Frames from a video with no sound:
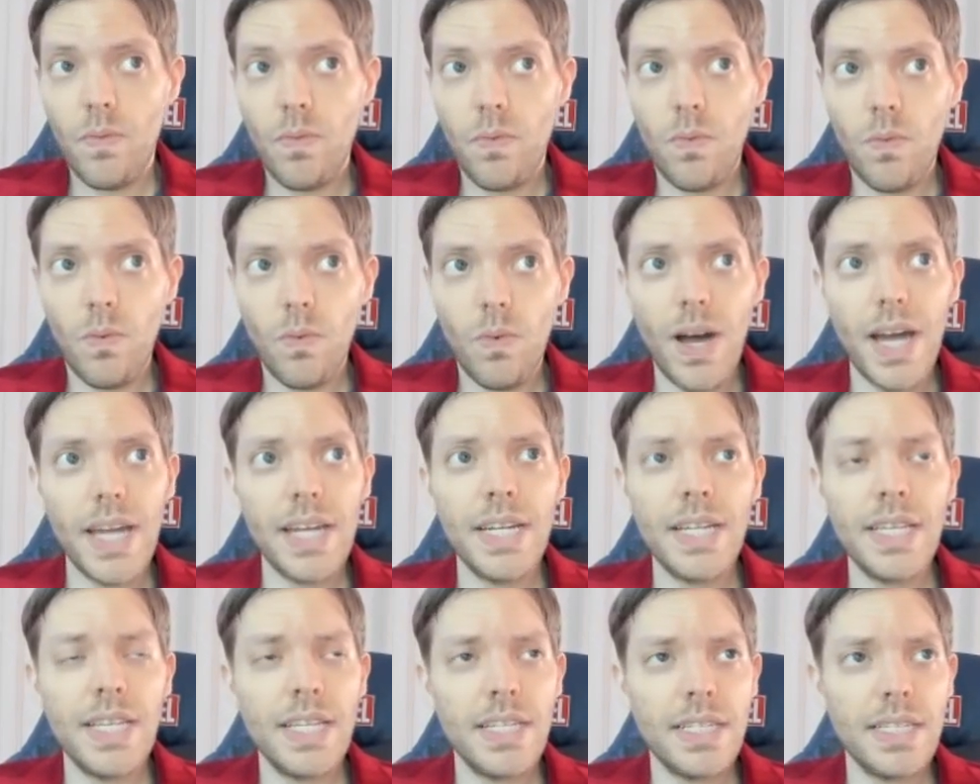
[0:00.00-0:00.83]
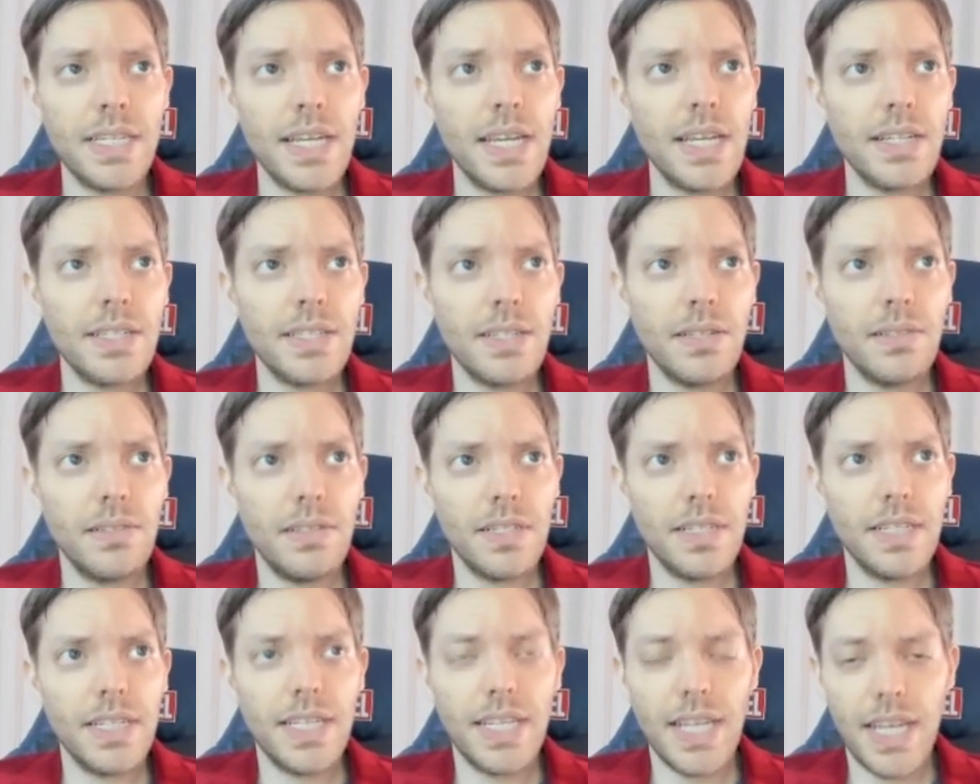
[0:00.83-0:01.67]
why did this take so
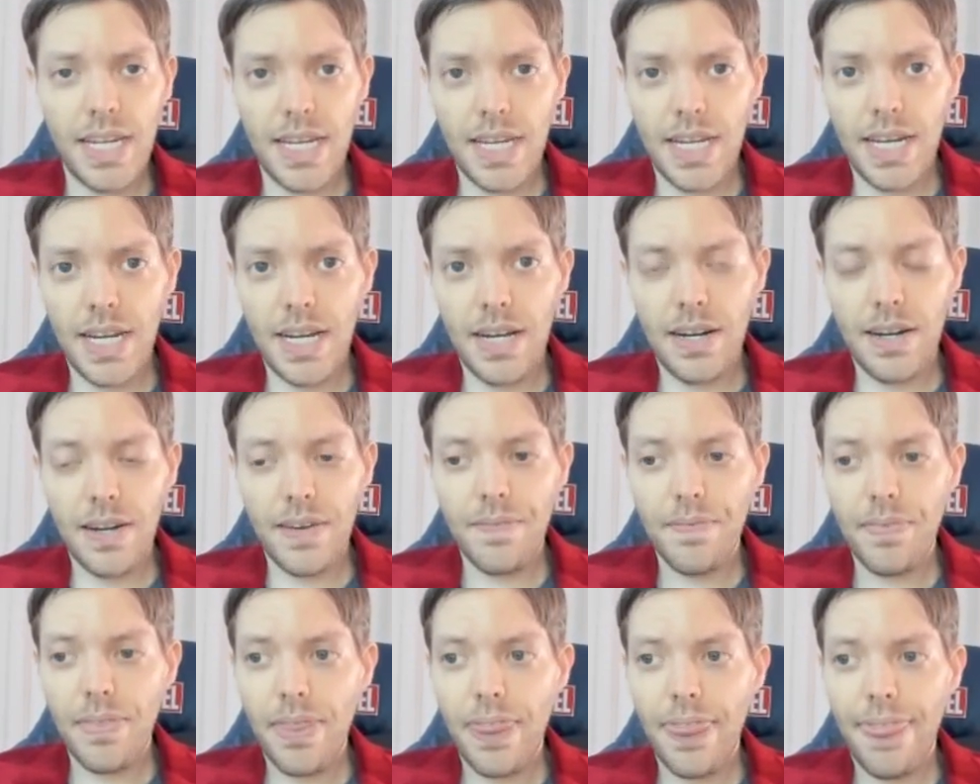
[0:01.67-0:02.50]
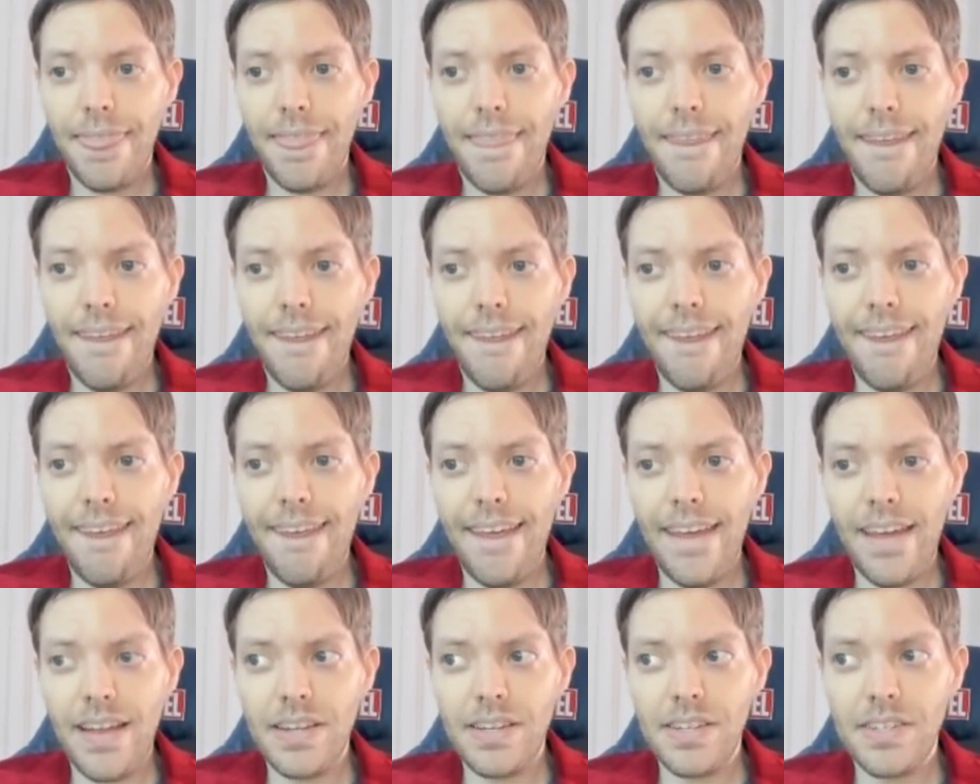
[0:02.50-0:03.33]
long to get here?
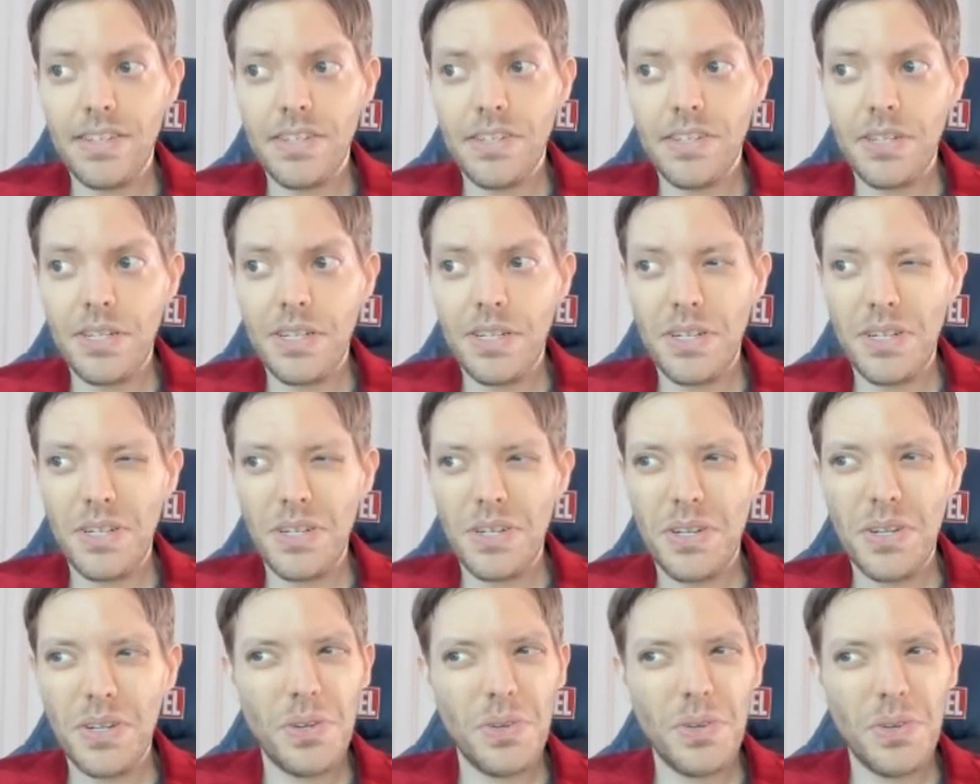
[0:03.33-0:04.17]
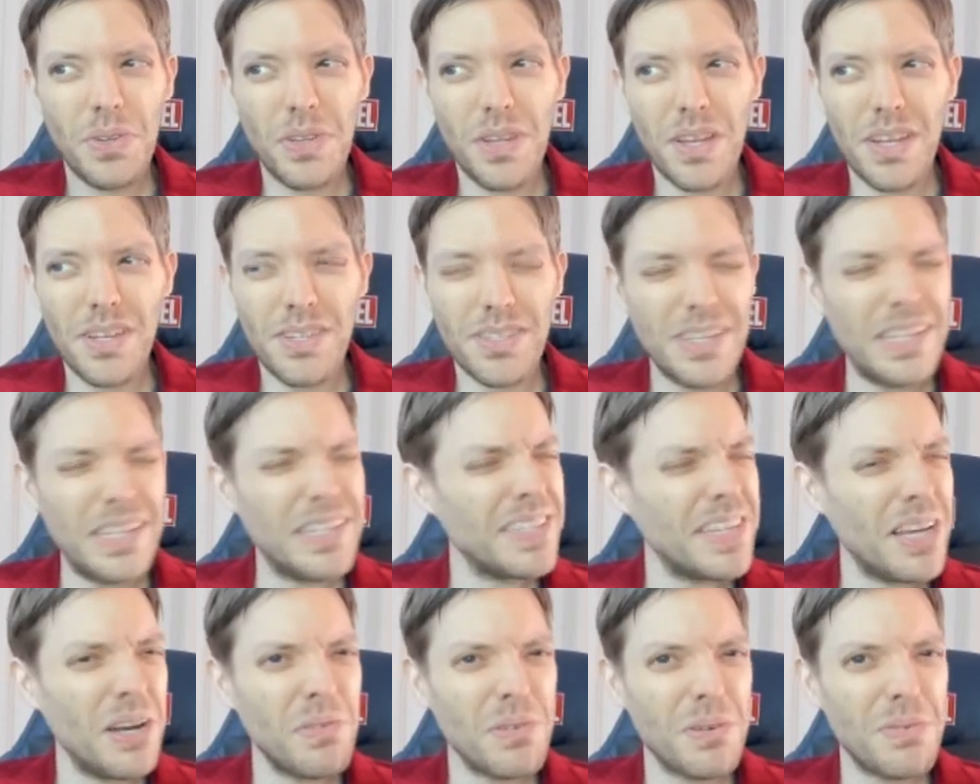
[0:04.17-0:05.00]
And is
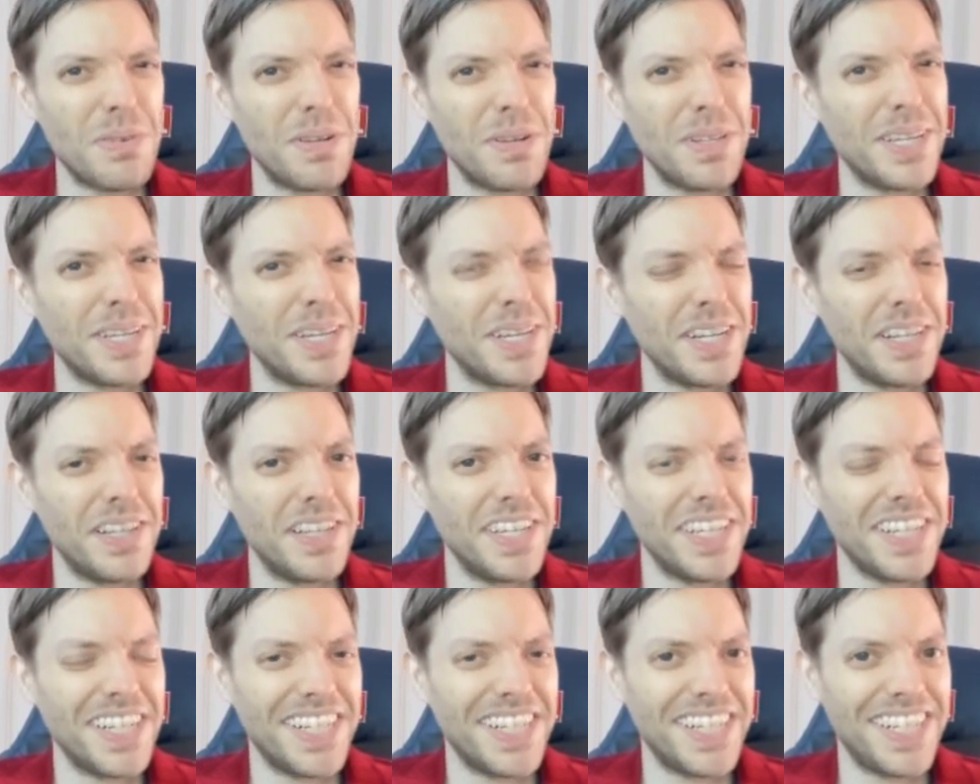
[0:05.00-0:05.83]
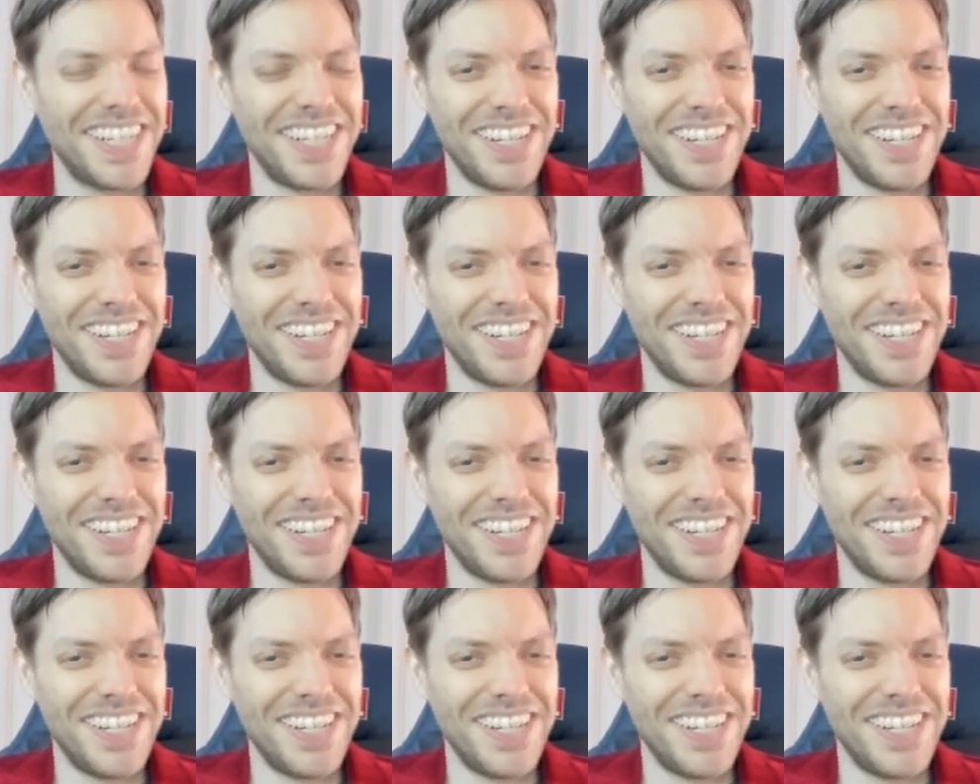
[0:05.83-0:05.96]
this how we're really gonna like